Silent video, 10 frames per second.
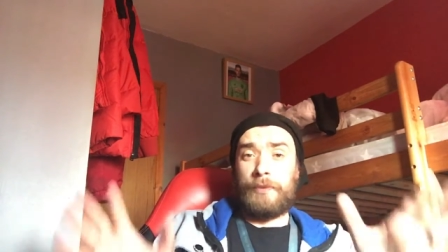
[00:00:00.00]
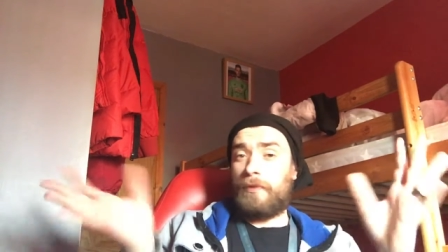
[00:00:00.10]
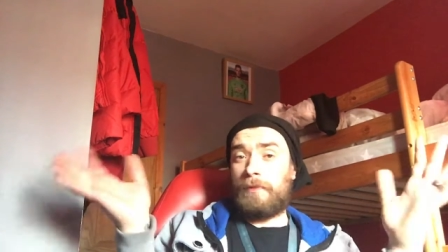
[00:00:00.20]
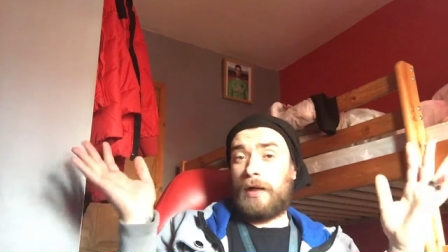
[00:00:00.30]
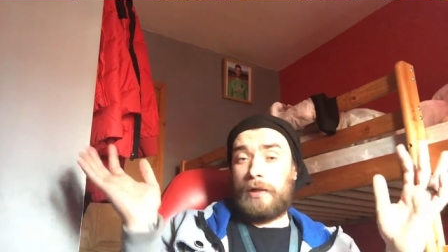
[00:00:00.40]

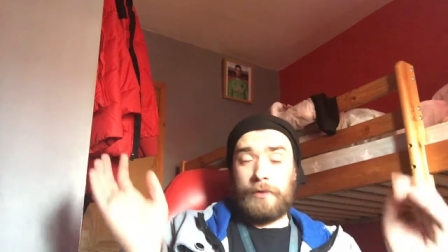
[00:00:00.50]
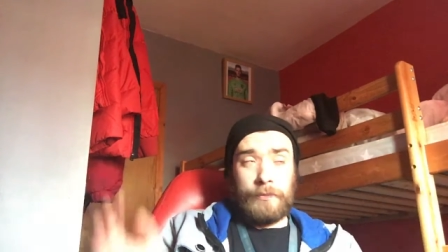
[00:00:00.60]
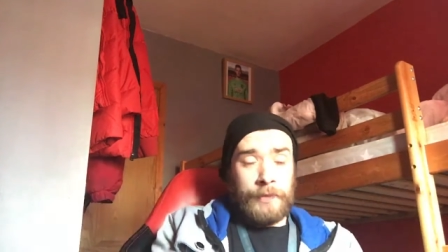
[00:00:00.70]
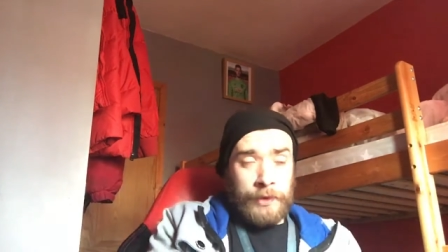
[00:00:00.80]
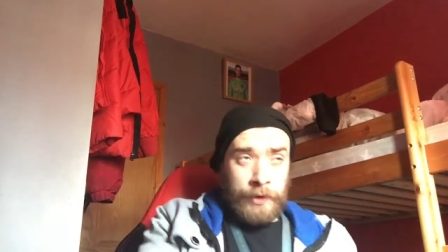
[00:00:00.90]
but round it
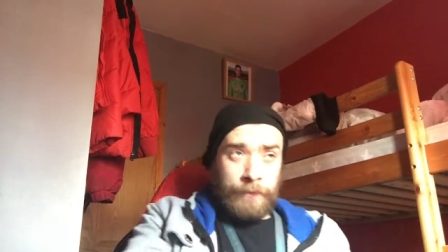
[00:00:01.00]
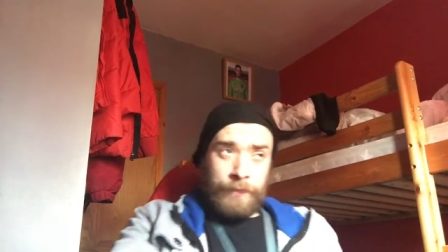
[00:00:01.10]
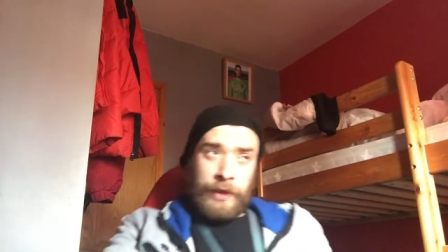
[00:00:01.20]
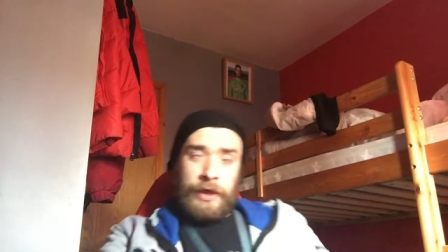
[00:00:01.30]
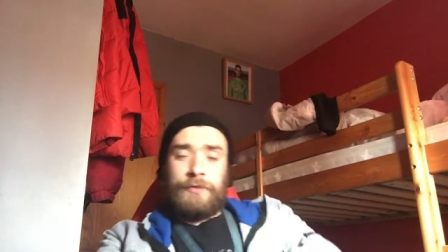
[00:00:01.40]
up,
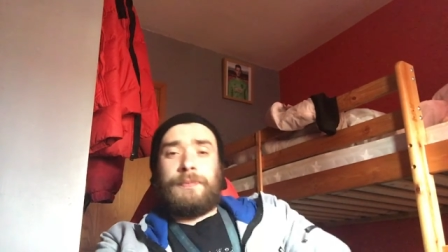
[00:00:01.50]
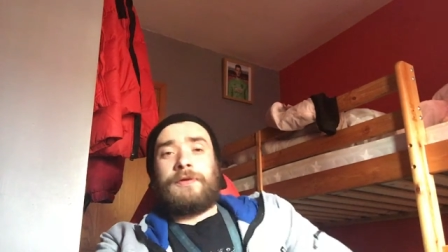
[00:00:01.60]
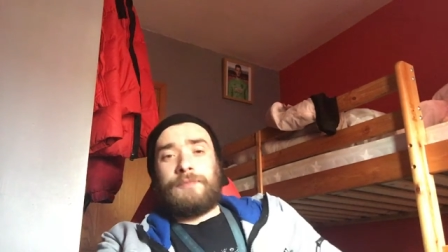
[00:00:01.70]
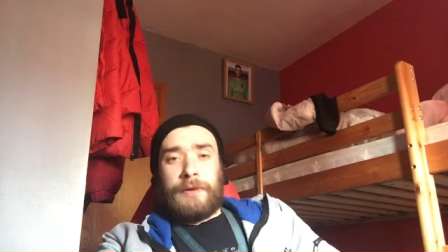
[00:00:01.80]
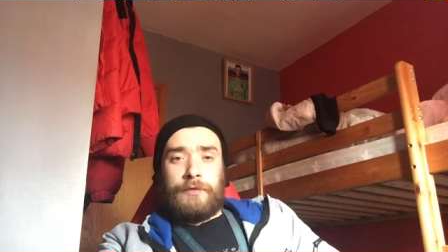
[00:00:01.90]
it's
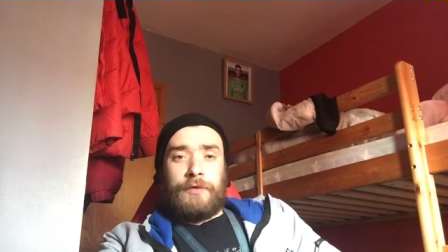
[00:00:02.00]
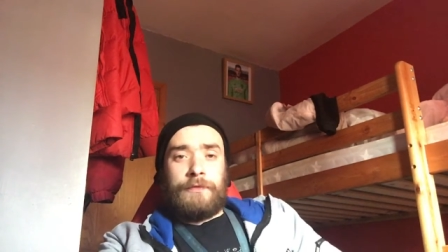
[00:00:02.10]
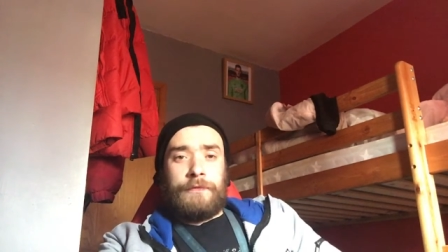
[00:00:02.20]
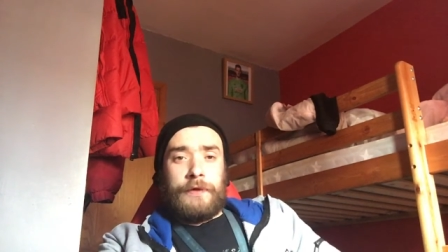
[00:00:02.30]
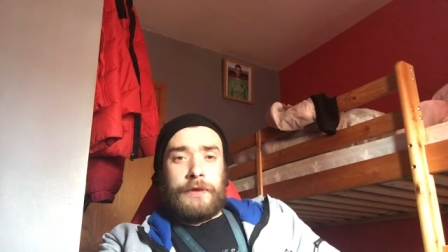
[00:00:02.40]
been spent so
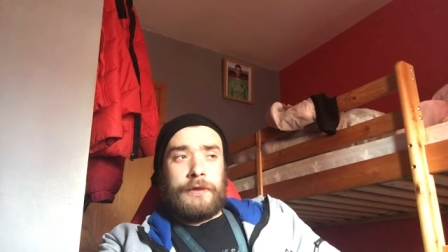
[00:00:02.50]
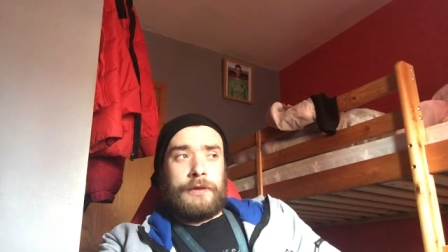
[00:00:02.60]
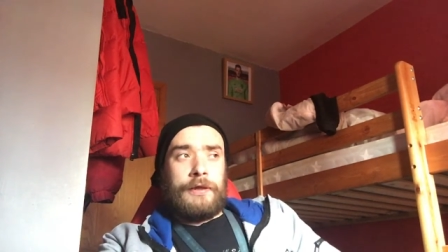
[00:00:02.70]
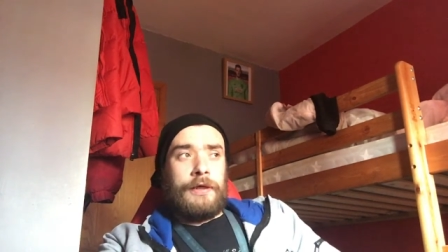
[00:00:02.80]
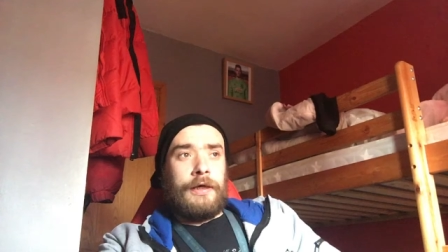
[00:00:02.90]
far.